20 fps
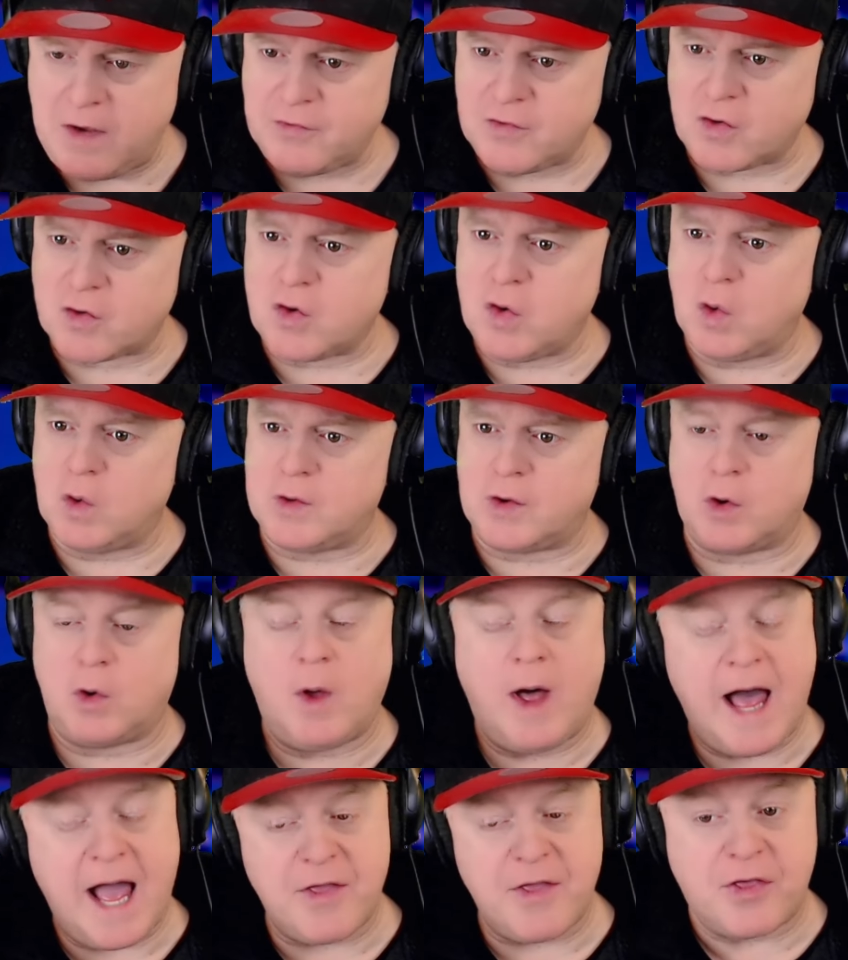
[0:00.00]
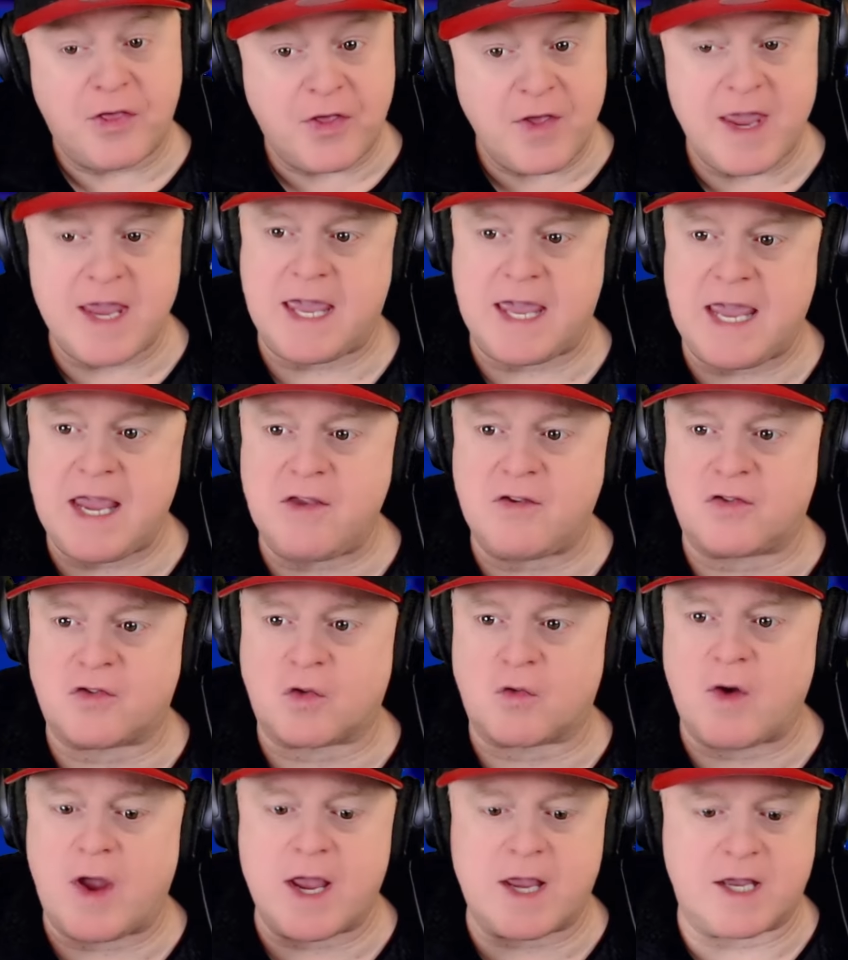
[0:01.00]
Well, that was a cool little, I think,
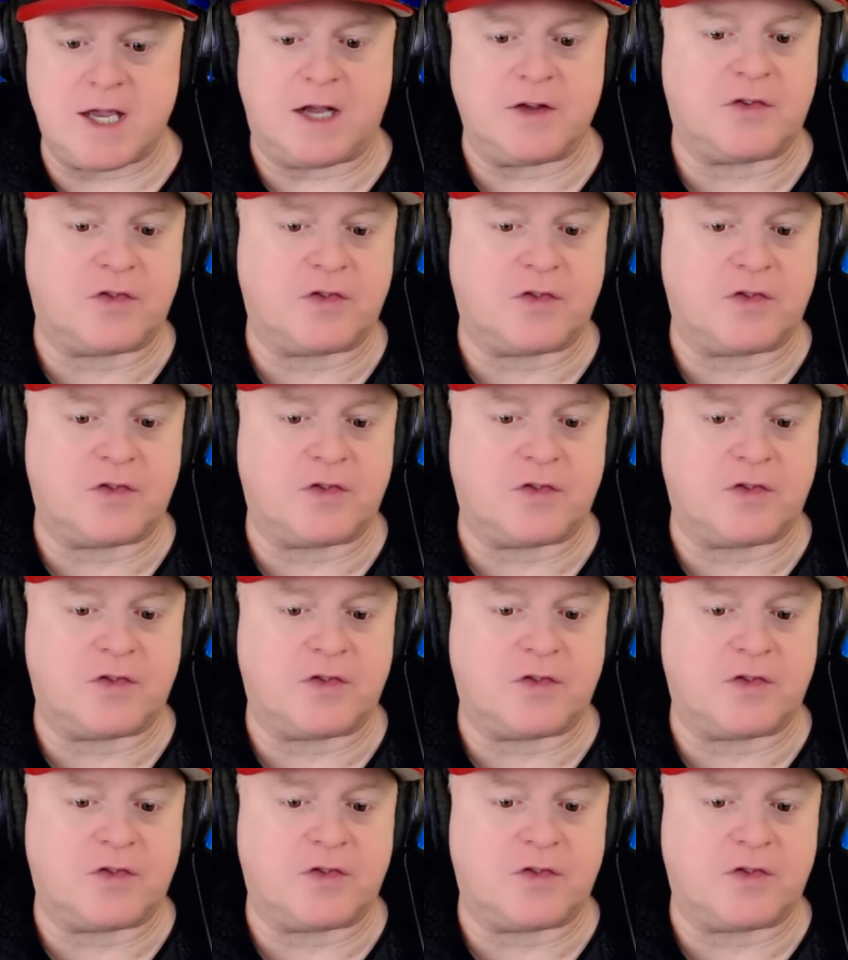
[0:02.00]
Easter egg